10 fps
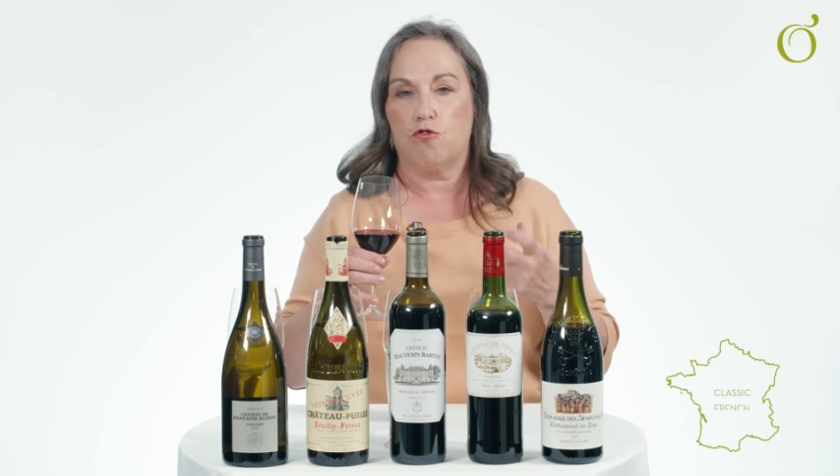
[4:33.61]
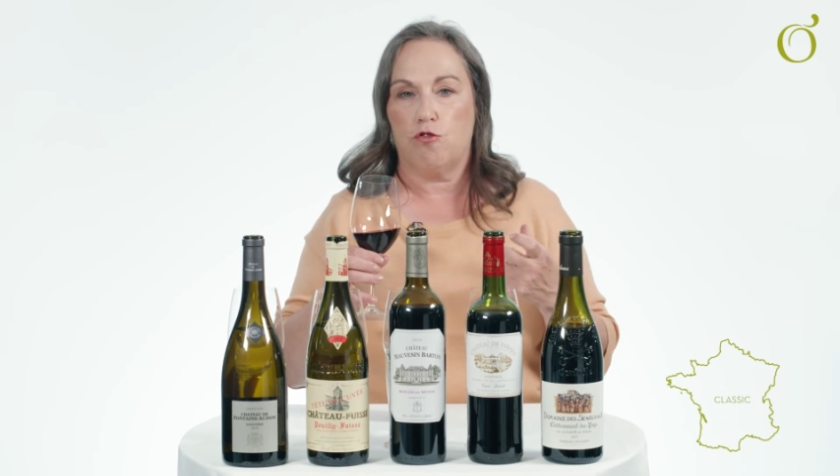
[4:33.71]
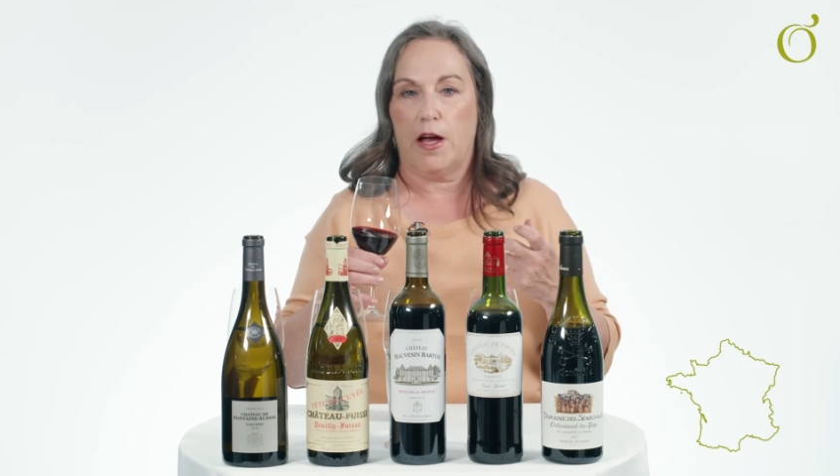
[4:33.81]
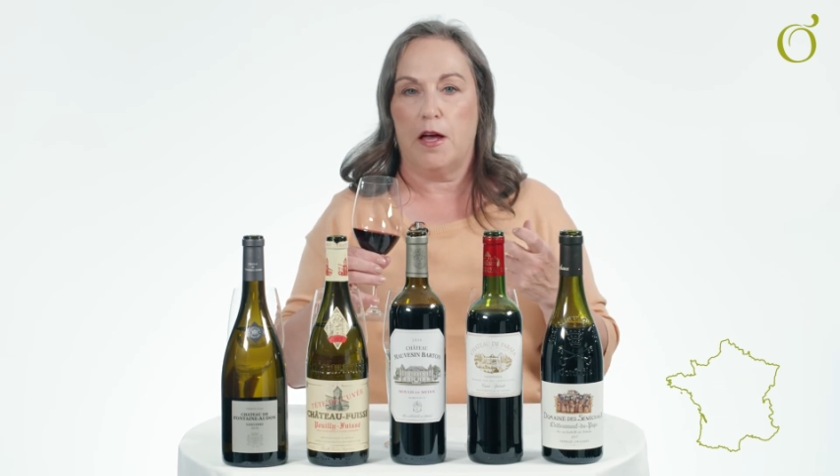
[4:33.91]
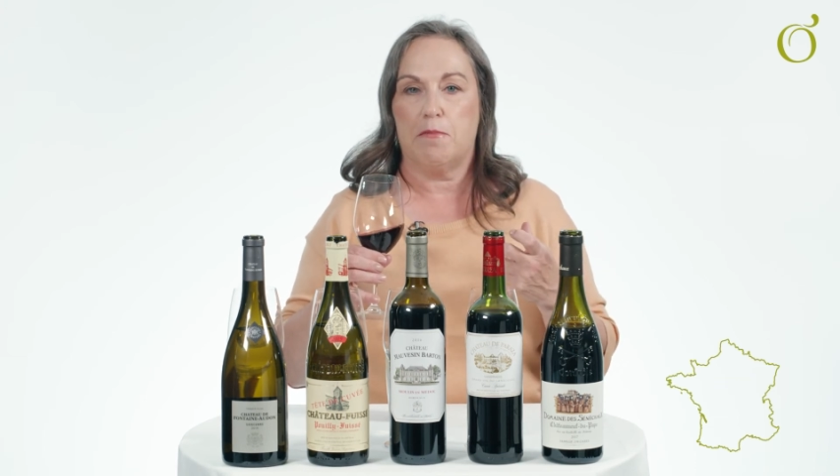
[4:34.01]

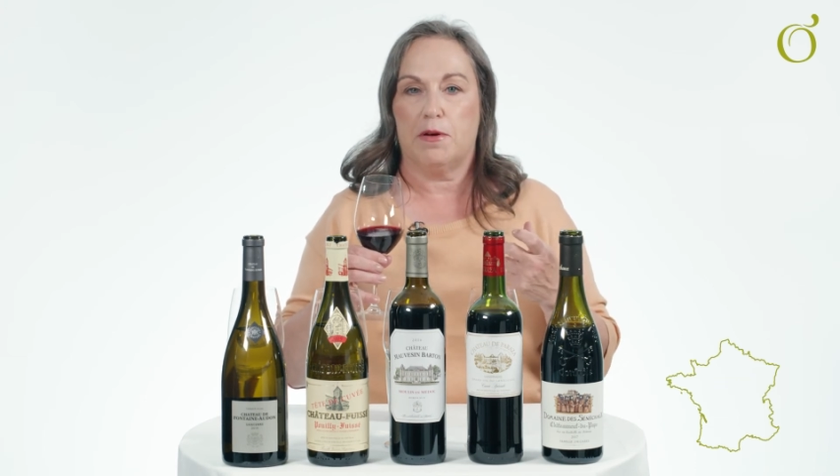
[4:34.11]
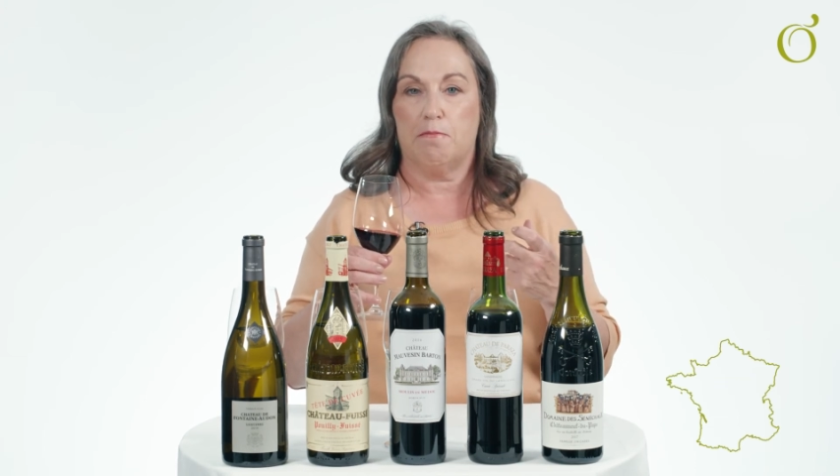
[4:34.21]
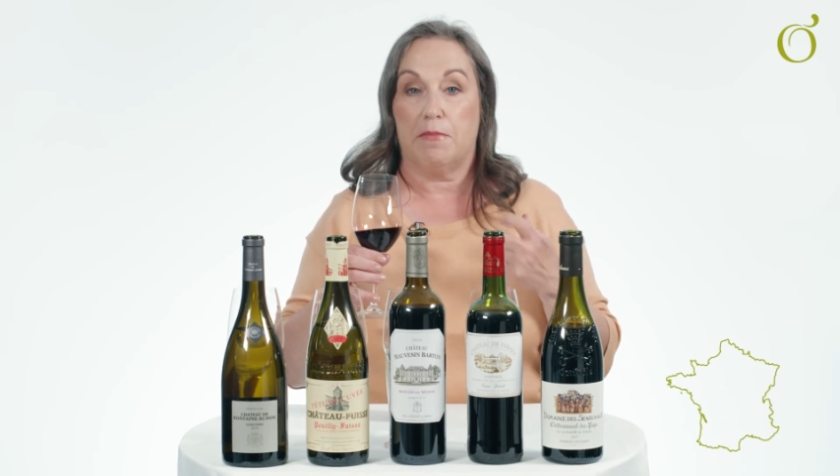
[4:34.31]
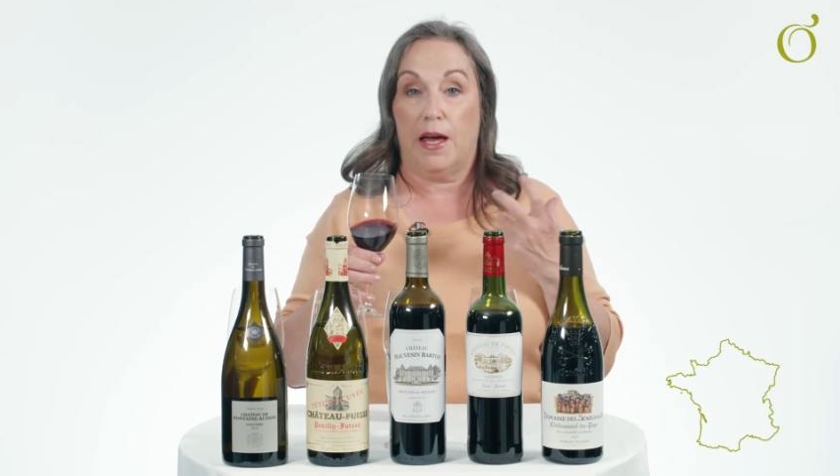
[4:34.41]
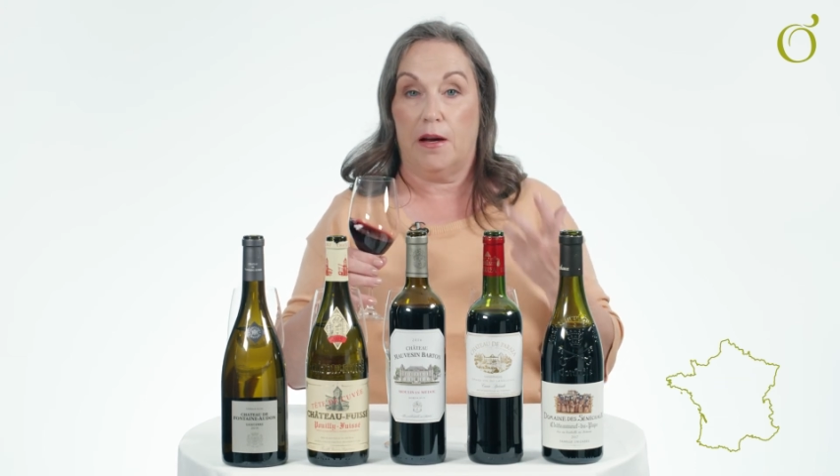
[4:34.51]
ripe
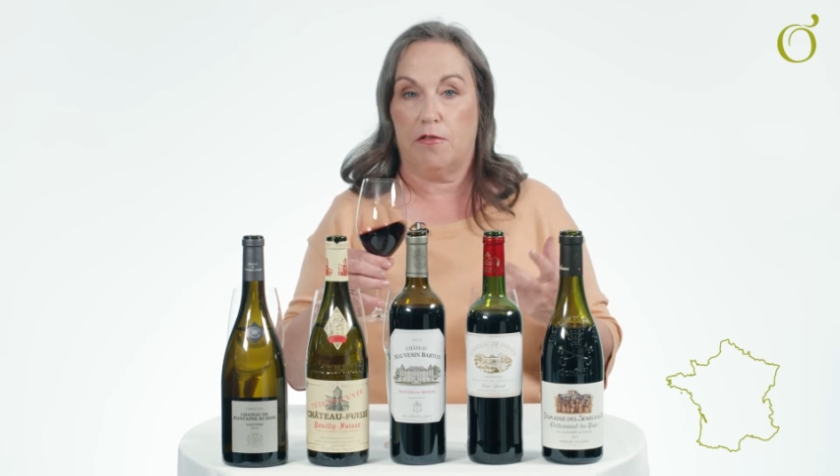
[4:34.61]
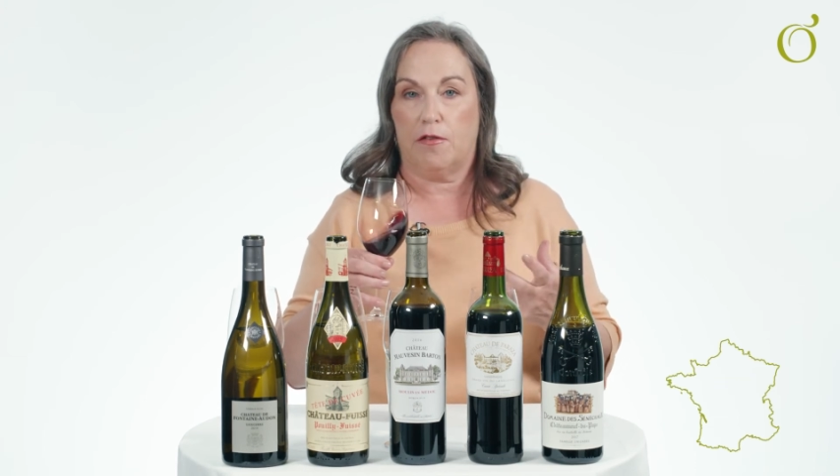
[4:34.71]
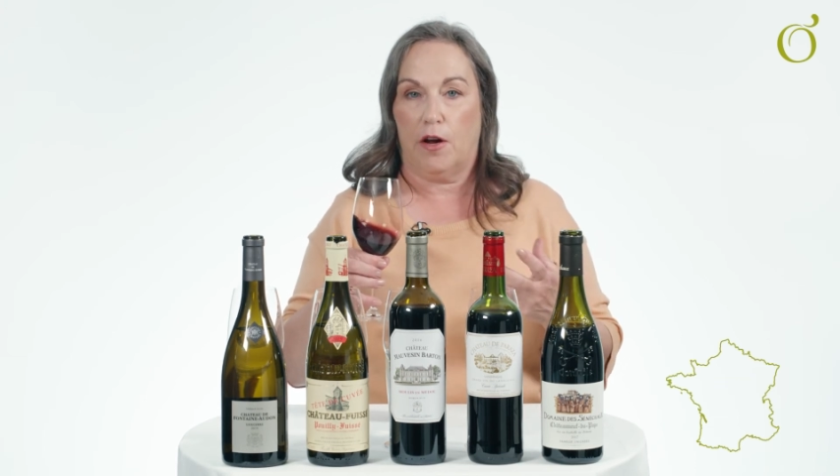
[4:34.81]
berry